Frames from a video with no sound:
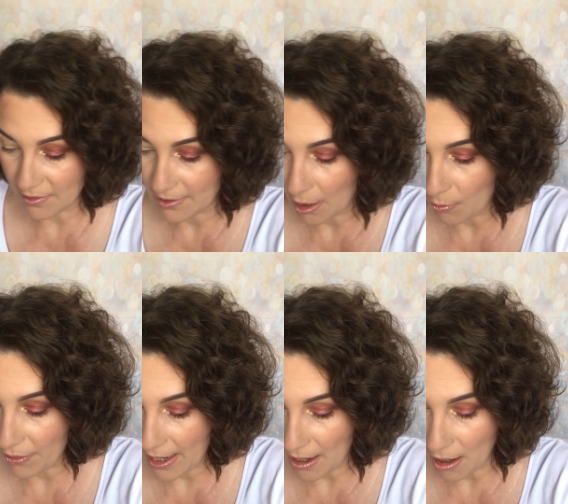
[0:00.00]
So
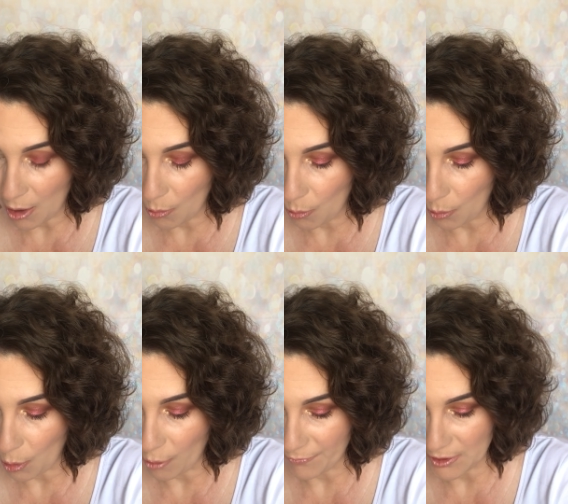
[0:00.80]
there are all
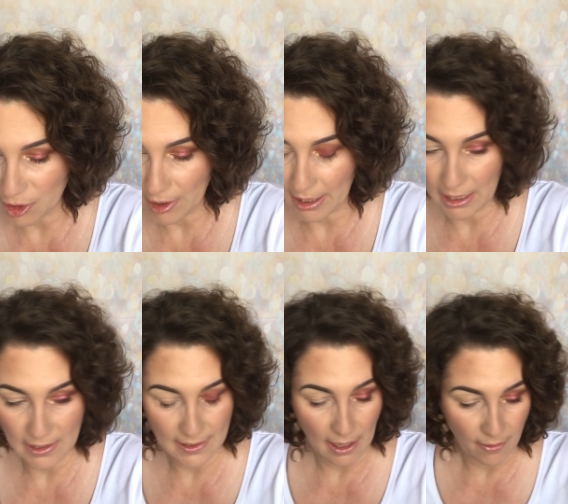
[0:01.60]
of the
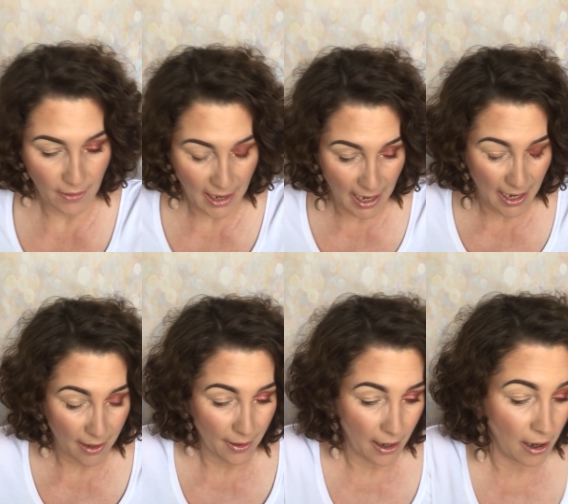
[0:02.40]
shades. There
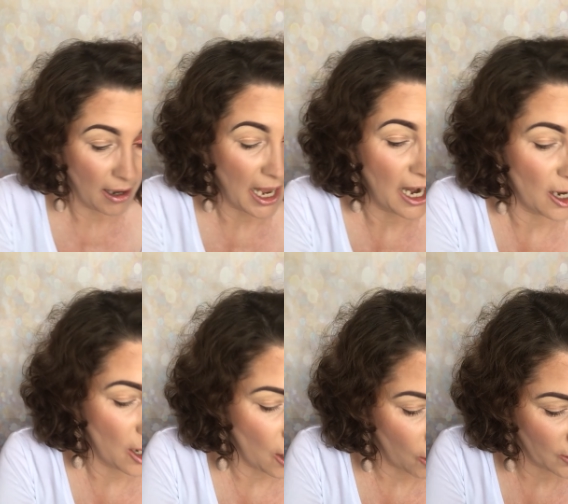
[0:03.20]
are a
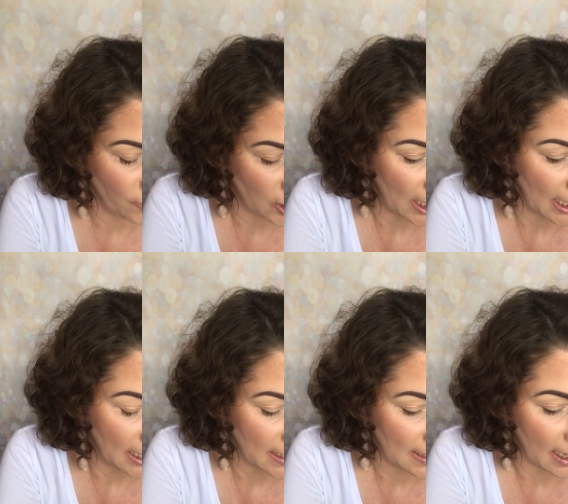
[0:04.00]
lot of
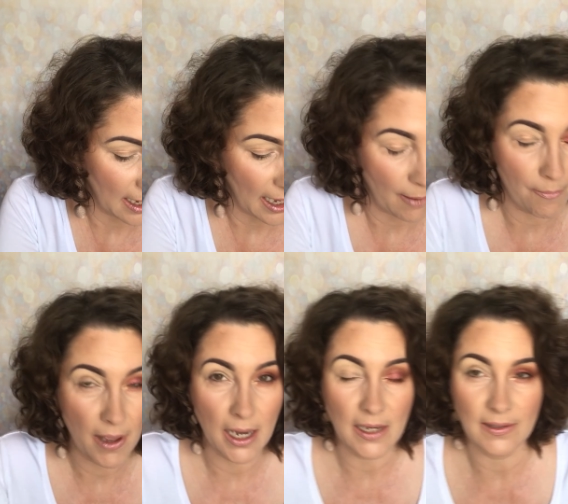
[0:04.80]
shades.
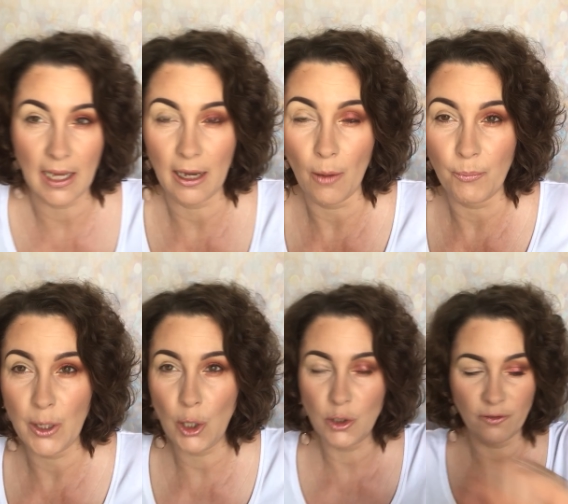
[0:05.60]
Amazing,
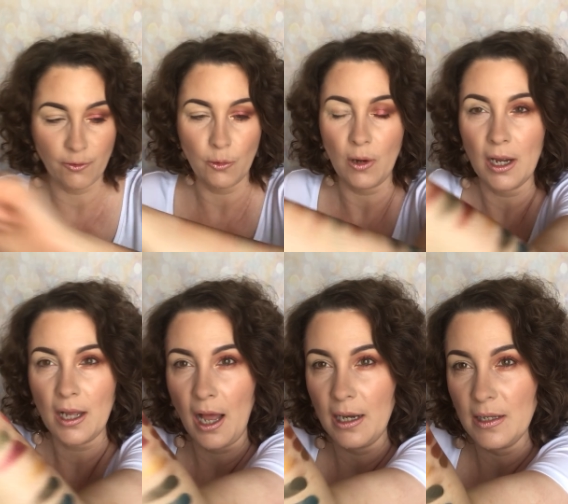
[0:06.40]
beautiful
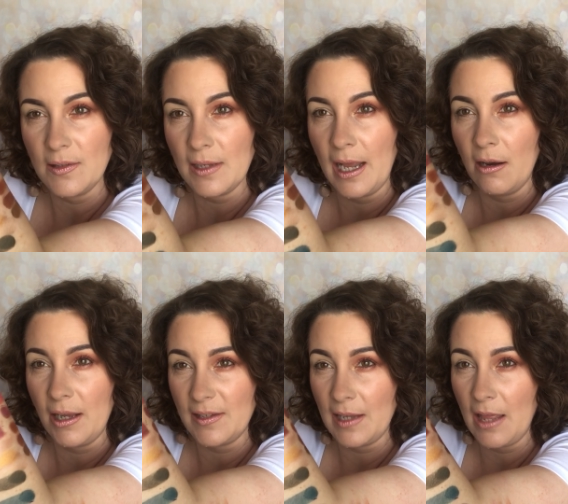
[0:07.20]
colours. And
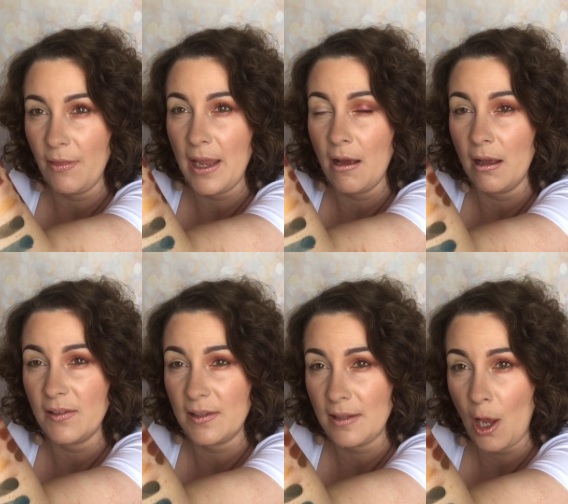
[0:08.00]
like I say, they are
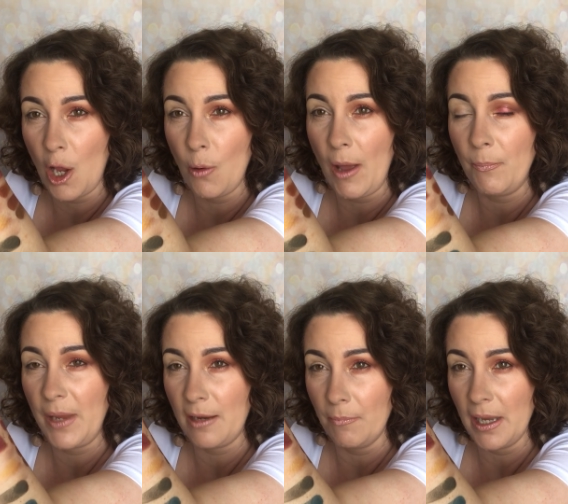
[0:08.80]
so
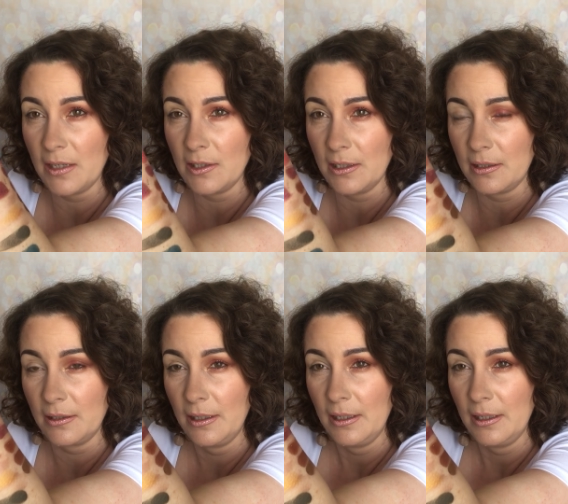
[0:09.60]
pigmented.